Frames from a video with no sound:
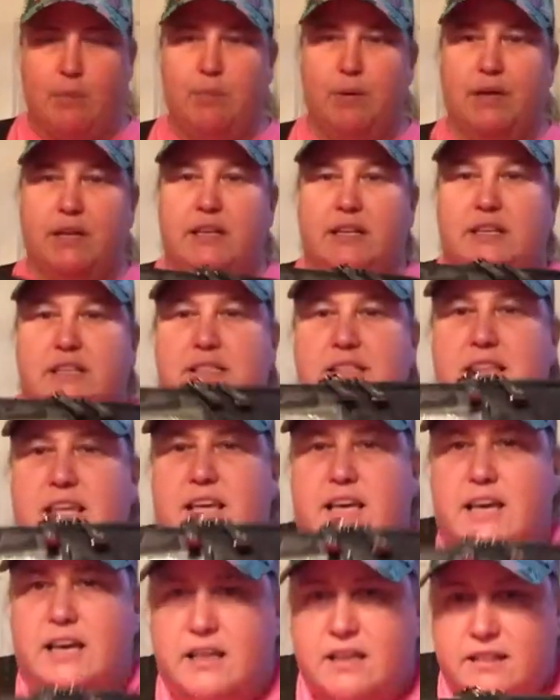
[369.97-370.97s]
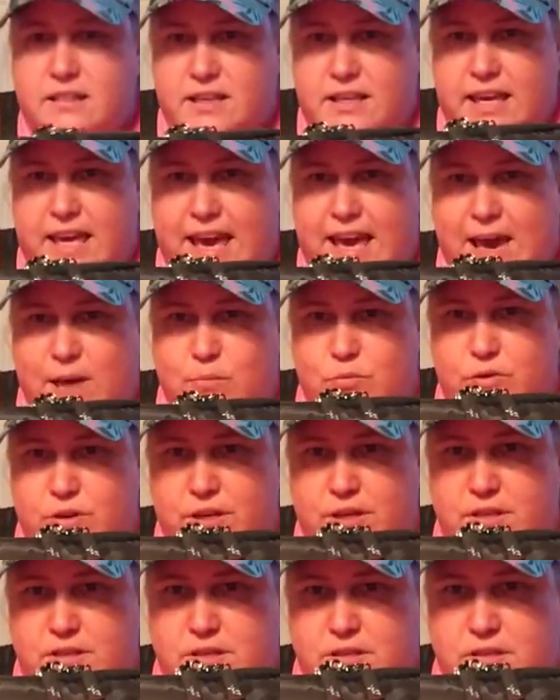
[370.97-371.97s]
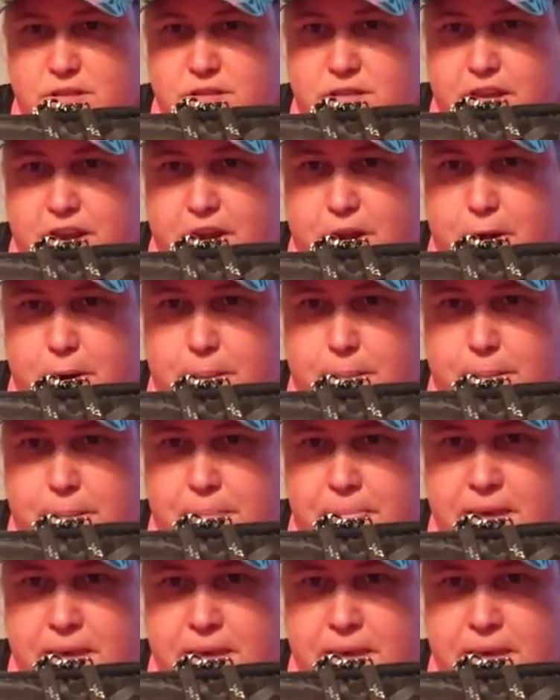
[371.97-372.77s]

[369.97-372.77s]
but it is the cat print there.